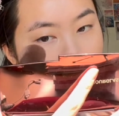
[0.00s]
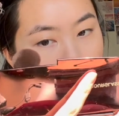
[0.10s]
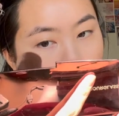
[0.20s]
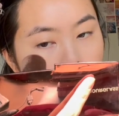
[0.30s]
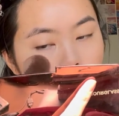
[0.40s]

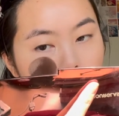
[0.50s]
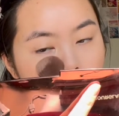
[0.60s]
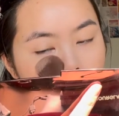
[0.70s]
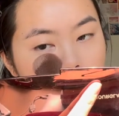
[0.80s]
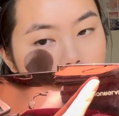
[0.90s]
all
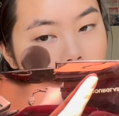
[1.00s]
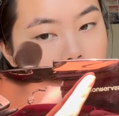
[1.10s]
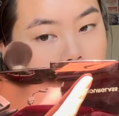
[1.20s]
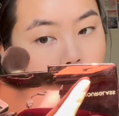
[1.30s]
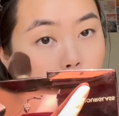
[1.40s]
over the
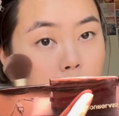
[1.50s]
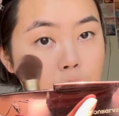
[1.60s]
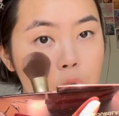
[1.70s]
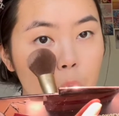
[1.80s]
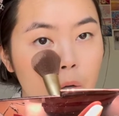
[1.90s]
areas not only do
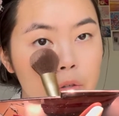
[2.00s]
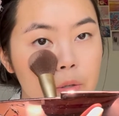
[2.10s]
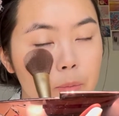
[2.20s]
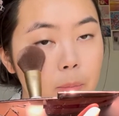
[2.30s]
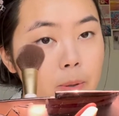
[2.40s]
you want to
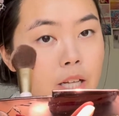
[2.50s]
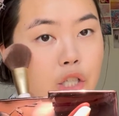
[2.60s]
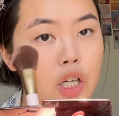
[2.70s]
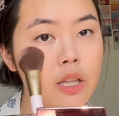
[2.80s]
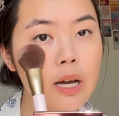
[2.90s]
put blush
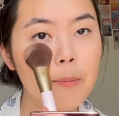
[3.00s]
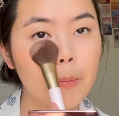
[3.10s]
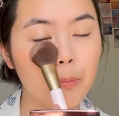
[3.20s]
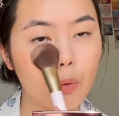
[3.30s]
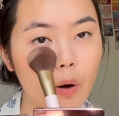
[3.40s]
on, but
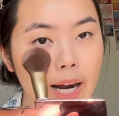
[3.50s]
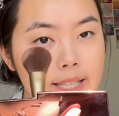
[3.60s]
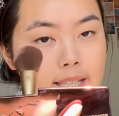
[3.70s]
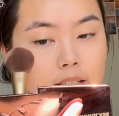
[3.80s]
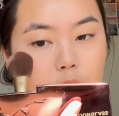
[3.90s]

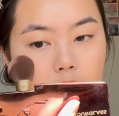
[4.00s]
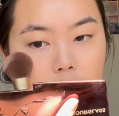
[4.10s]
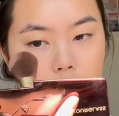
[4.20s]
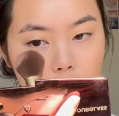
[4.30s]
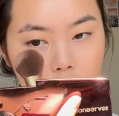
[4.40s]
brighten as well.
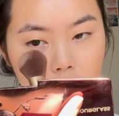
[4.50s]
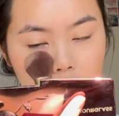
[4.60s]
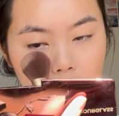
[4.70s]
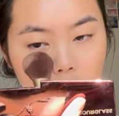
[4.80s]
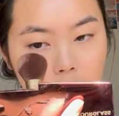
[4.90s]
So
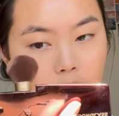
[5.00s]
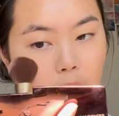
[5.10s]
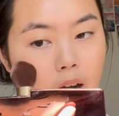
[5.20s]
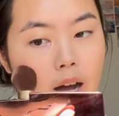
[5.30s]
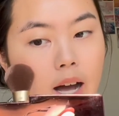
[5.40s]
under
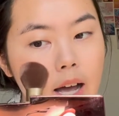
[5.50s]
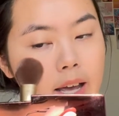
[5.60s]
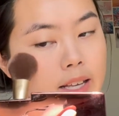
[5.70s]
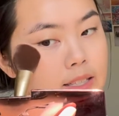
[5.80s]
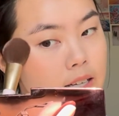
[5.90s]
your
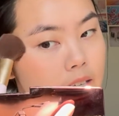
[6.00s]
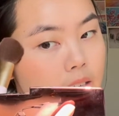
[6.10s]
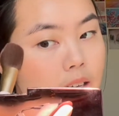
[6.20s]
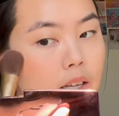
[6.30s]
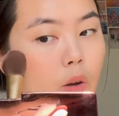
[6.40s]
eyes
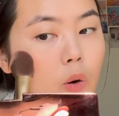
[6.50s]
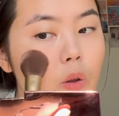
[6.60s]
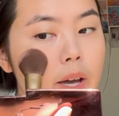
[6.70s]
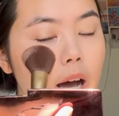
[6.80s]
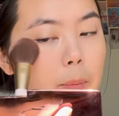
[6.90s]
and all the
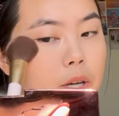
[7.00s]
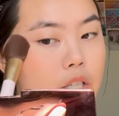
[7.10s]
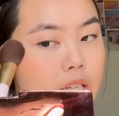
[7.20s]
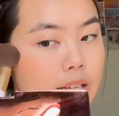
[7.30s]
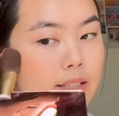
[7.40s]
way up your
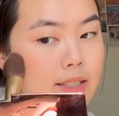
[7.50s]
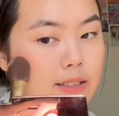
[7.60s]
cheeks.